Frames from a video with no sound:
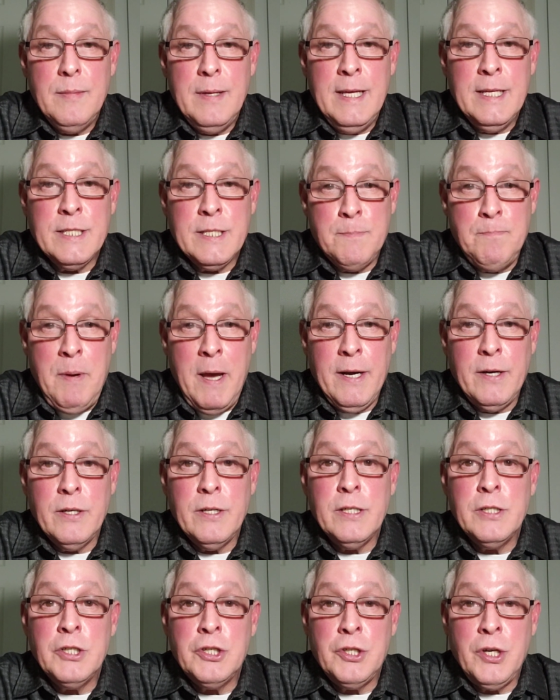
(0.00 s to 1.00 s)
it's better
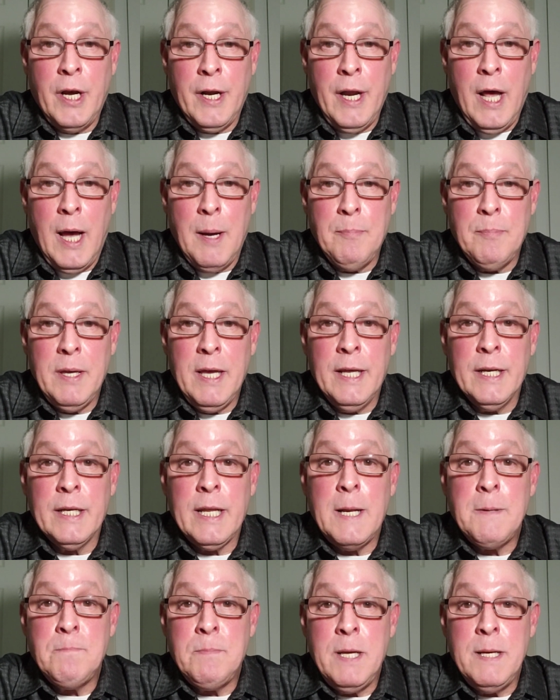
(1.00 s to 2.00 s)
to shut up and let